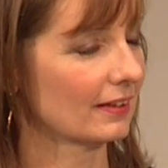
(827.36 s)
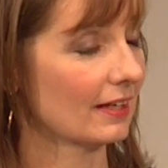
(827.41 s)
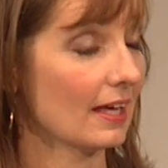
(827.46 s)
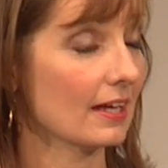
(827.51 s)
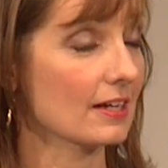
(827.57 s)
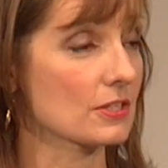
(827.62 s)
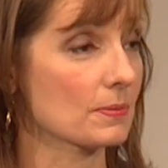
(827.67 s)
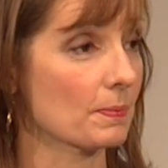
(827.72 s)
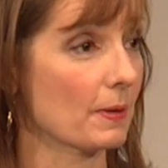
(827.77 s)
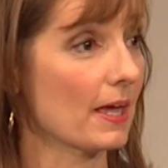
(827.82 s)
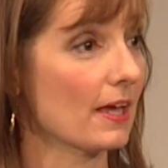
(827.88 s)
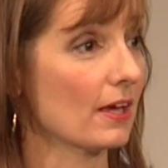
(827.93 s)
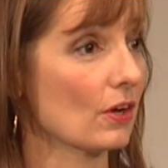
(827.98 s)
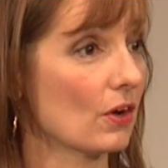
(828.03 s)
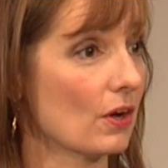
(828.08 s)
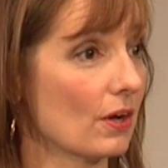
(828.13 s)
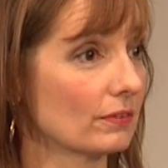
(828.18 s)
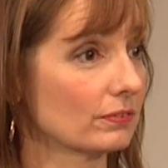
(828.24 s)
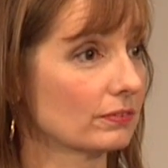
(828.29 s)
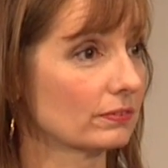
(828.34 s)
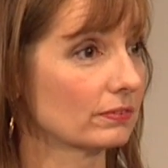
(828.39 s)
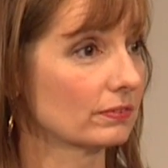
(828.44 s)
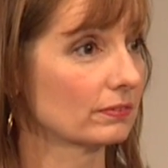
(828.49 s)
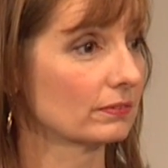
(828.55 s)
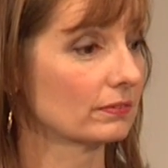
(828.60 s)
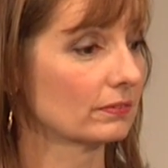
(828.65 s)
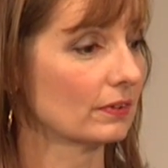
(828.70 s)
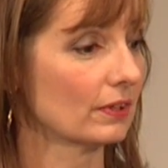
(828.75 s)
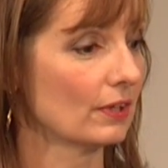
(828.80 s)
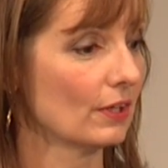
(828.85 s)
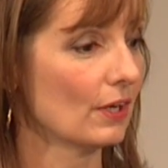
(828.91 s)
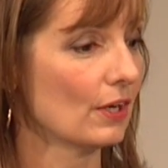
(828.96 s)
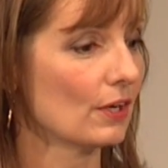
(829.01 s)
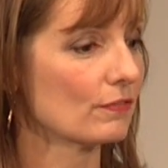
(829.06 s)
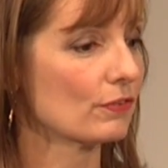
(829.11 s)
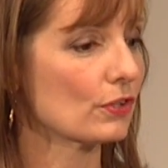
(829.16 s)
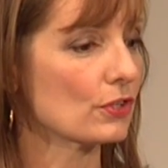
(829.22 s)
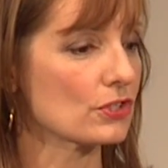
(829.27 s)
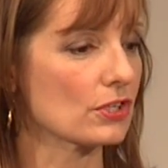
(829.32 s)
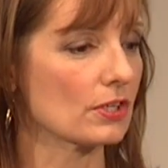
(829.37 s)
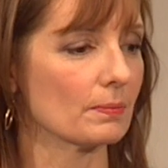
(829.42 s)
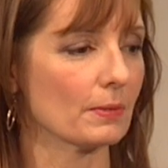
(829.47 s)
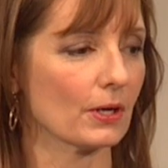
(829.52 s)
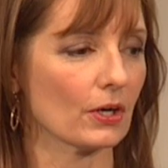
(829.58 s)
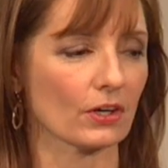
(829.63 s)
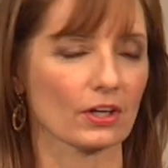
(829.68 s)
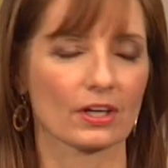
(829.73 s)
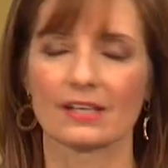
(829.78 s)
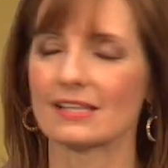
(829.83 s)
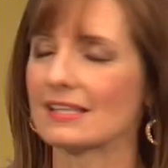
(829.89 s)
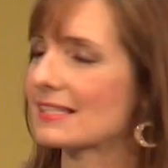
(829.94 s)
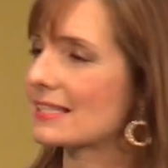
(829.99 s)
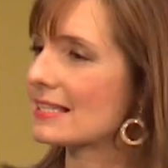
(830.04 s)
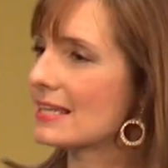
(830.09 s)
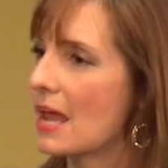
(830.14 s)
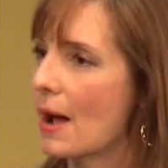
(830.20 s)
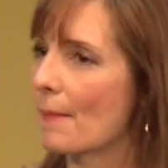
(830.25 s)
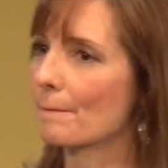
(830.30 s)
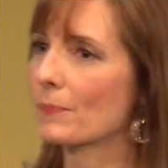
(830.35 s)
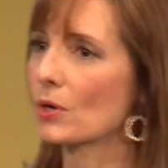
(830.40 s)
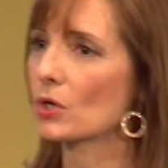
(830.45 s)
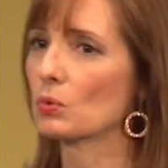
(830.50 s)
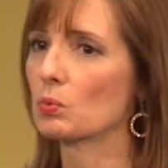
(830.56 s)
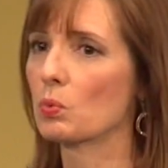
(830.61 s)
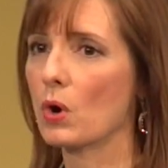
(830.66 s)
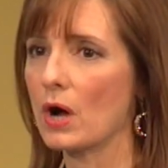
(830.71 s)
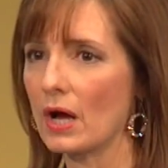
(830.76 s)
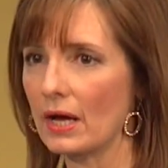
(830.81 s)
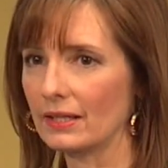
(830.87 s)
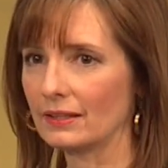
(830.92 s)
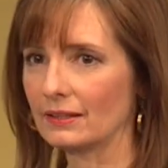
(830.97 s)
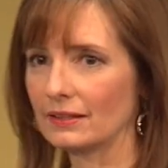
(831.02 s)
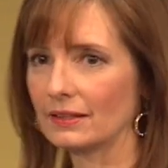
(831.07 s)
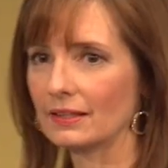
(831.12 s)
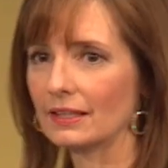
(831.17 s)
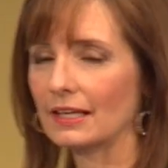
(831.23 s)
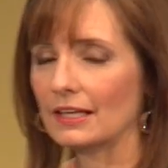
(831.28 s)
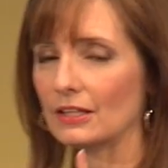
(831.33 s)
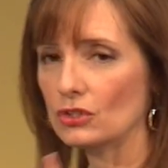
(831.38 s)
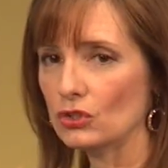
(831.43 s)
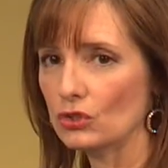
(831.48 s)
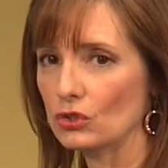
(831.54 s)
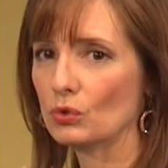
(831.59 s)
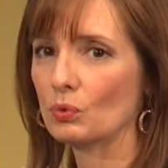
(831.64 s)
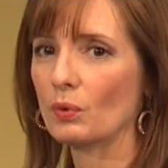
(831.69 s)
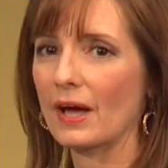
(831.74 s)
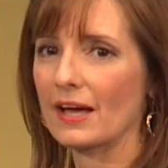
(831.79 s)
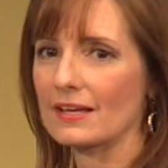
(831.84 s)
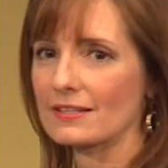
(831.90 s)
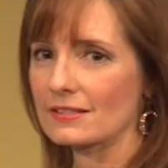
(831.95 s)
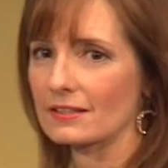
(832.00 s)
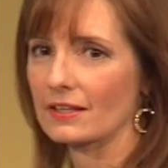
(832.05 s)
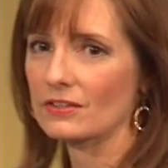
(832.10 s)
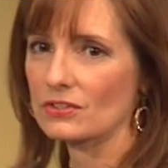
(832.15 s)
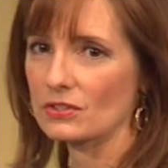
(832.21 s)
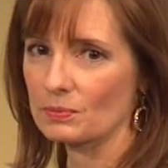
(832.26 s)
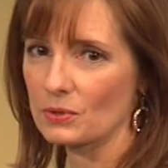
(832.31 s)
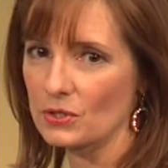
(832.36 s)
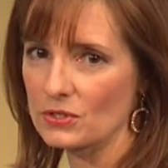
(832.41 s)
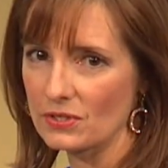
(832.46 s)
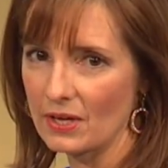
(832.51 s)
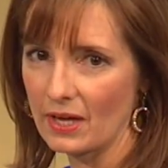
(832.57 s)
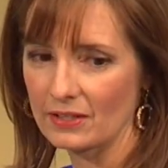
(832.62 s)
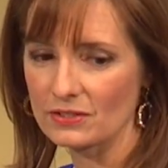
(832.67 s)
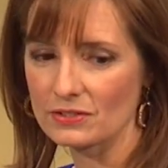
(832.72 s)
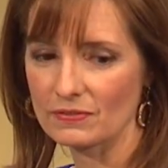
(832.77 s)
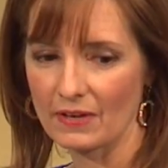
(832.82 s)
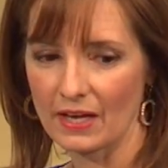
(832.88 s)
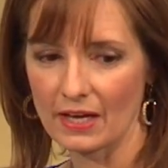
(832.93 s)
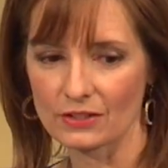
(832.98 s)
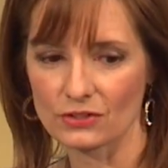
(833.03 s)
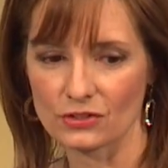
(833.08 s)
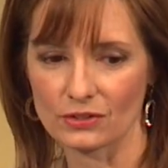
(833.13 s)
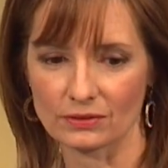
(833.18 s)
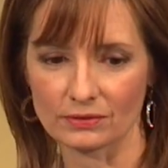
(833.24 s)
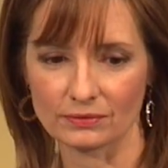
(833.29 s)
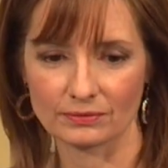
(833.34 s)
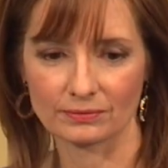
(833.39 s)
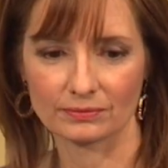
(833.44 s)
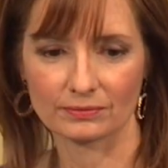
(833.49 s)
And it's paying off. Virgin America is #1 in US customer satisfaction.